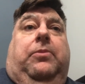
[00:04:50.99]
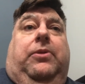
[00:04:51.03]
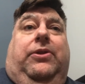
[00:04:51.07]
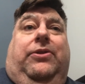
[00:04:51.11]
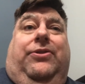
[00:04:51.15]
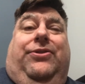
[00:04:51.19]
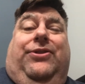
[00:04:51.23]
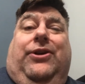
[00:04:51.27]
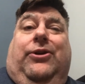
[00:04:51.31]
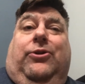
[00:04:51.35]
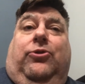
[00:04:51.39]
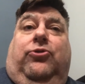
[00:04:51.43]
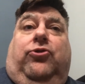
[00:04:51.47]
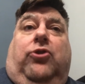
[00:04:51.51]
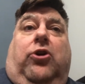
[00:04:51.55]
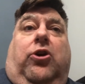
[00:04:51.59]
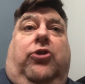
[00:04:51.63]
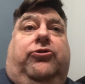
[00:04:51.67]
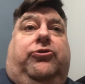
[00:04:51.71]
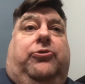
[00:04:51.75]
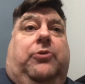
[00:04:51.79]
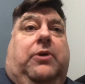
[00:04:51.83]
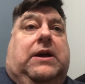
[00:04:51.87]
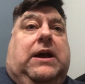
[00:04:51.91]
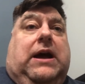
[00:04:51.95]
There's
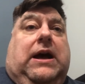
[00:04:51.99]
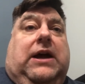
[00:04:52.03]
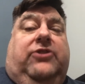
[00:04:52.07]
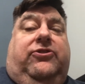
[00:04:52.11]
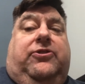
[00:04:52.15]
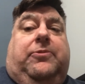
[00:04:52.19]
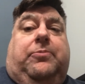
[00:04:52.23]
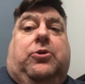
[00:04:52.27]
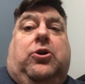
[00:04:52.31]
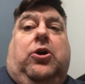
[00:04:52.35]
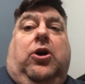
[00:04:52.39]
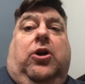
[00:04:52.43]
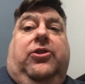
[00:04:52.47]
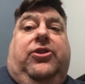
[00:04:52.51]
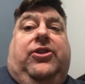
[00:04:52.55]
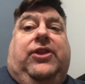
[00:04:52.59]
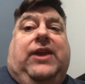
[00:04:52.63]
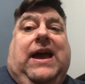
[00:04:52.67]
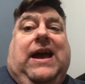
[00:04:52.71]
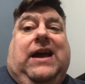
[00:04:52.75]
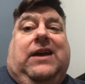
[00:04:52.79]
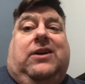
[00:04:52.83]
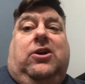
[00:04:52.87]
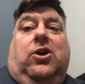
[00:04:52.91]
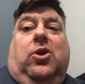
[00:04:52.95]
also a concept called
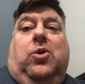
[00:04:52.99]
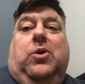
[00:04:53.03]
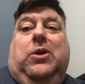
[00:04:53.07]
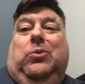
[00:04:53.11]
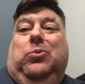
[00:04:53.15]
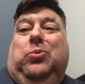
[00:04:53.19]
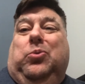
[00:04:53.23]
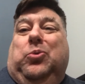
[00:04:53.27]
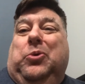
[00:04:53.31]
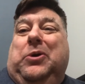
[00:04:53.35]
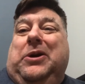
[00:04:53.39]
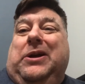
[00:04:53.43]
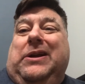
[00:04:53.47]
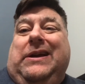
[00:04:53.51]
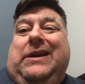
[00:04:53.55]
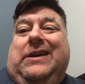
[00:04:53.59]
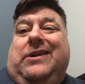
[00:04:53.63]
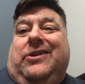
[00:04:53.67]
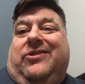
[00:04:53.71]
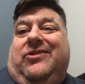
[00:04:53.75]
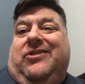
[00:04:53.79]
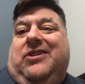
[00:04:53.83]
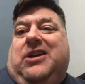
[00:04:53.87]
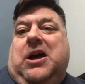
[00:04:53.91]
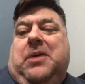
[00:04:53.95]
THAC0. It really
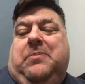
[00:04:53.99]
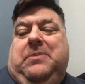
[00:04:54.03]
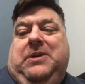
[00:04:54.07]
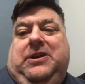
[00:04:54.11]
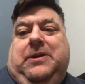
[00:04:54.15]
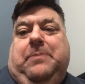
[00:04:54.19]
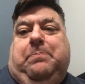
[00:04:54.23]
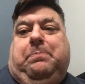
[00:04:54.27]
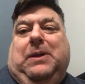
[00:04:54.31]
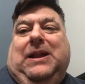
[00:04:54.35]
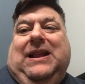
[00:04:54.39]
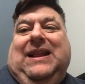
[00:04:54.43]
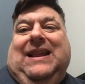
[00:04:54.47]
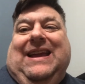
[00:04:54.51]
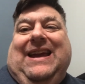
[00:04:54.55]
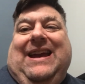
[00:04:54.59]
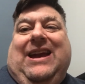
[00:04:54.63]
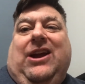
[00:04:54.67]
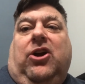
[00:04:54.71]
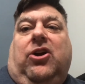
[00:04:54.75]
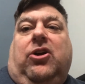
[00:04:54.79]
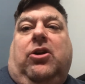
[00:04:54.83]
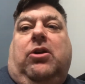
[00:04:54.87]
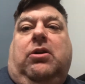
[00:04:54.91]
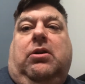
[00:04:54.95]
doesn't come into
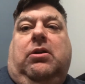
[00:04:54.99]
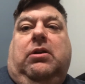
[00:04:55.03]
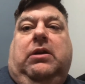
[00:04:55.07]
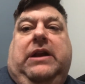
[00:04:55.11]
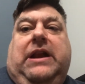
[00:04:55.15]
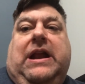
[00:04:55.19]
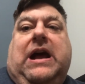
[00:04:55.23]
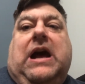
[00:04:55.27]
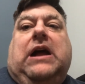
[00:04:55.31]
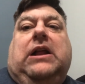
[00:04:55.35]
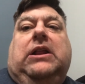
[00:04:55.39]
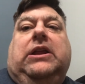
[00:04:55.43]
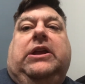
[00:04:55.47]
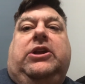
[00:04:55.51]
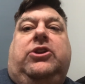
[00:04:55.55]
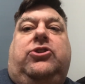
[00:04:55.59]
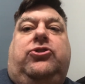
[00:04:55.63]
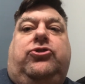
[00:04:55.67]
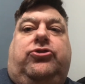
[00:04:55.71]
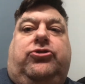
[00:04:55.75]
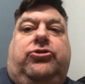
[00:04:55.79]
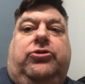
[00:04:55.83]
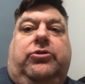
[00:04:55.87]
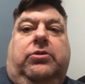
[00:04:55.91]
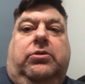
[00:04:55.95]
player
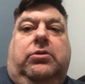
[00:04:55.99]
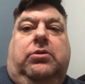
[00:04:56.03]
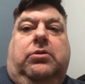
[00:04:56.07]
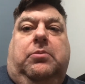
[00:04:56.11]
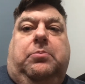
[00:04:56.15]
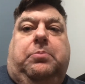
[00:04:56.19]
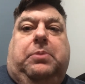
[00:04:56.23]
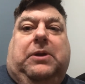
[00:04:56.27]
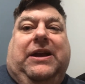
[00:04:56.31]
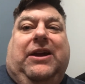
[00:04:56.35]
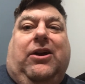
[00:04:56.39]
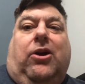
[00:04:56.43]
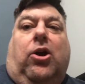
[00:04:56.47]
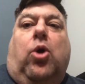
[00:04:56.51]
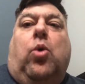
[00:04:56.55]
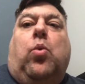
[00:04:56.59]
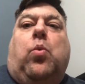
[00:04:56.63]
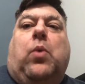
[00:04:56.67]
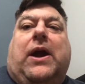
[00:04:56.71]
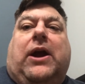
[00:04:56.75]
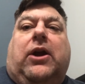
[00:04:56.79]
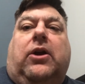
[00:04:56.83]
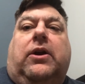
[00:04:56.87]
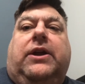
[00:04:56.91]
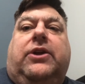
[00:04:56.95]
knowledge, player
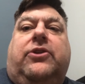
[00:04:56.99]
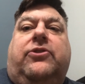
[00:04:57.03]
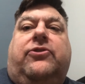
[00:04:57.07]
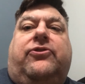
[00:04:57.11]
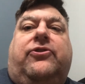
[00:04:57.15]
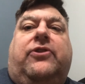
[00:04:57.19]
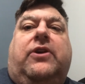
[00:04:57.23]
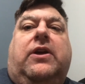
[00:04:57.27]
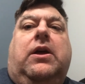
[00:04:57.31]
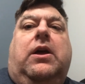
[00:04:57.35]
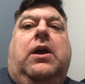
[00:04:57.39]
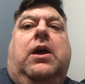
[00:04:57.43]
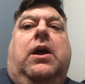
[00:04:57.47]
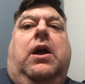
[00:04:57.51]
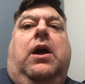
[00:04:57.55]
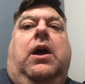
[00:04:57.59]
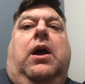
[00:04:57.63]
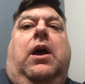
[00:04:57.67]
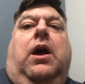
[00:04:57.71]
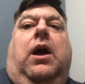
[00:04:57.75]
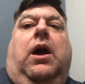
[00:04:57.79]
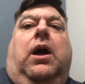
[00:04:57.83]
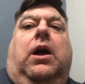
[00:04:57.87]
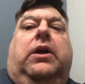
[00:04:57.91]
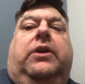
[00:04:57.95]
awareness,
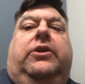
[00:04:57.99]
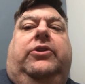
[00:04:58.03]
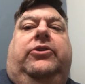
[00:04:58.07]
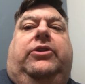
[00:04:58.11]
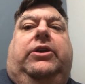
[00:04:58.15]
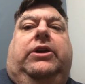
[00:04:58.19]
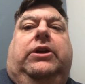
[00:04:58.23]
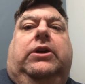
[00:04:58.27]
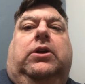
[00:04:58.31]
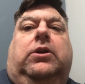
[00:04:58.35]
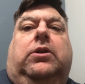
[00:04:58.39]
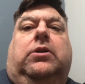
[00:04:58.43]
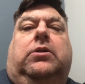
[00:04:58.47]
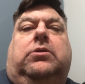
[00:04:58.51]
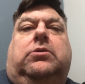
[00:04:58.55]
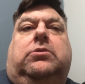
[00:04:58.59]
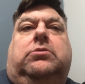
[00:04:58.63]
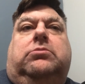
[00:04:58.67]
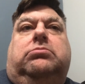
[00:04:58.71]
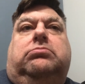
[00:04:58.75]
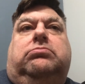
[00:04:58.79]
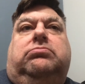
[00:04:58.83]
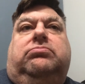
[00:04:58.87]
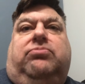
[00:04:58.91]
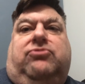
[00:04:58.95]

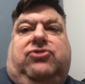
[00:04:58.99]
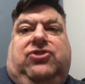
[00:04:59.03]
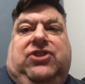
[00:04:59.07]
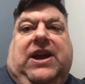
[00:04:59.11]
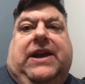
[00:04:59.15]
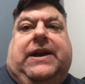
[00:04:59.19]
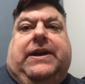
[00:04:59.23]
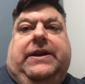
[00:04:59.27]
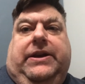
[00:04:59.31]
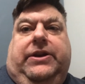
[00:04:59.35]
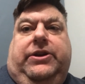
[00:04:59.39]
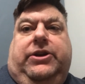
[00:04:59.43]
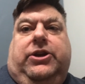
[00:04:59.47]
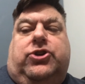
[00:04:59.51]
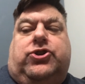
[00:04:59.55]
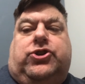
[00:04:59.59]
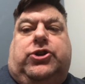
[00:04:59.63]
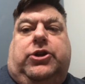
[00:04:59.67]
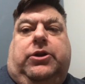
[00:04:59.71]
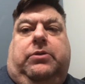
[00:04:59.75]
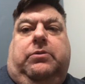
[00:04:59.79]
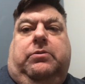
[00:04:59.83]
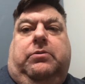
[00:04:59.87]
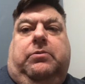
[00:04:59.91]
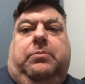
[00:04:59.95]
until second
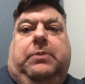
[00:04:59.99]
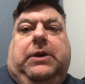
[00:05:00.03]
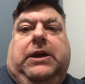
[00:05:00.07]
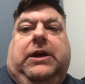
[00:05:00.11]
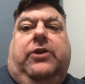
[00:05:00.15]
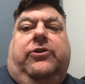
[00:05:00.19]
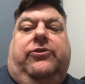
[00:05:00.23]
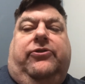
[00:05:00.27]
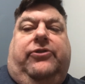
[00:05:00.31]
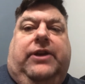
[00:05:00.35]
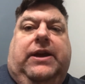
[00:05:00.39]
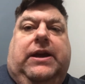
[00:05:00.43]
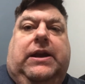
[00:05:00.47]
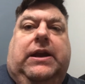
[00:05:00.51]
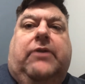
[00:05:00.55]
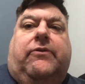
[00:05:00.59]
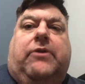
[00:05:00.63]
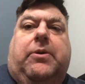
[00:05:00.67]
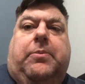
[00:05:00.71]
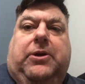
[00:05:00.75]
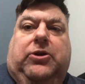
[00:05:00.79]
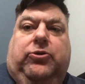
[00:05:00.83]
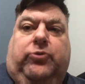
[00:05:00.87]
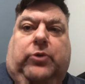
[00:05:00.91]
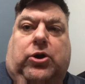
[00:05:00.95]
edition. because then
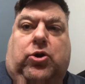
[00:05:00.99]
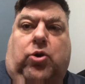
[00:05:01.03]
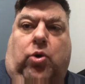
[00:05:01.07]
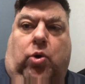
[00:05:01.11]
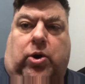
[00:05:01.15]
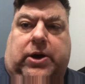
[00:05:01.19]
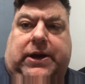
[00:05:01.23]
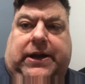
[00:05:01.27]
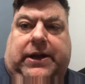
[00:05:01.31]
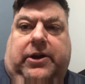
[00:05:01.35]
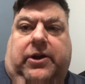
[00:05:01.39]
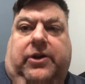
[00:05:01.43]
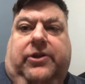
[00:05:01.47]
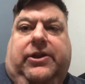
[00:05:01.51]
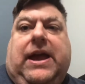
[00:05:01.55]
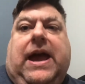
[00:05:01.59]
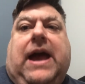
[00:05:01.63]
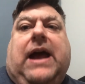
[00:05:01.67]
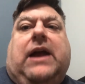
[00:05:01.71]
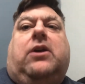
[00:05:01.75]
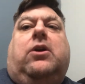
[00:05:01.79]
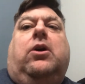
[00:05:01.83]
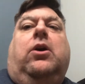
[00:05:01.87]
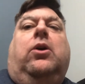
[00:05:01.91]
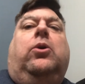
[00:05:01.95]
everybody's recording their
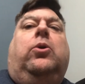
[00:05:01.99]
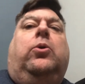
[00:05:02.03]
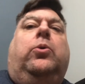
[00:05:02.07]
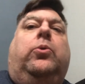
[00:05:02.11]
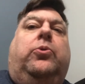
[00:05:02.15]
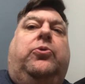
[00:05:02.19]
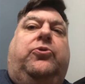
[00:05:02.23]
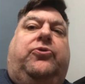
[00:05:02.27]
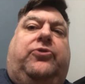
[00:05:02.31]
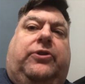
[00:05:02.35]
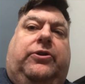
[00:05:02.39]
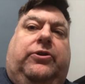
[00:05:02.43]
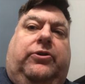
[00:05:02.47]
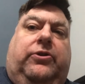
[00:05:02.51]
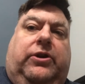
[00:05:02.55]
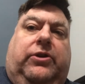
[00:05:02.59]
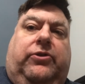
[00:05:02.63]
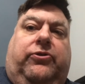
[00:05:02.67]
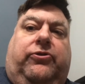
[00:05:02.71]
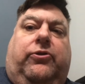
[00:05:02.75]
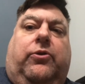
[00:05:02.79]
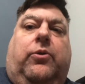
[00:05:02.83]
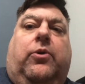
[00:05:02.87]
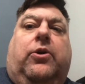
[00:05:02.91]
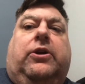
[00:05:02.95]
THACOs and
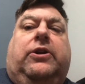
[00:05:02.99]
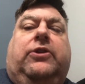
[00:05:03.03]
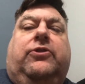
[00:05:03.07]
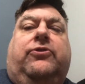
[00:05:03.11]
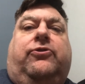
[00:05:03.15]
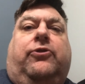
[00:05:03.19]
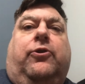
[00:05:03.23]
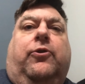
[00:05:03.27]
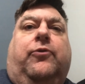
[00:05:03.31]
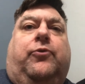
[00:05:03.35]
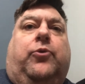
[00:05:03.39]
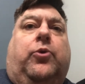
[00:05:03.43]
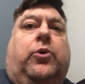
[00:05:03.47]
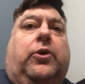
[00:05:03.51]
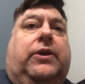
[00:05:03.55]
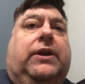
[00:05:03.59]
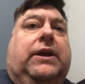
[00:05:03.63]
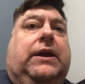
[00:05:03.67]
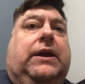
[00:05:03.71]
so on and so forth.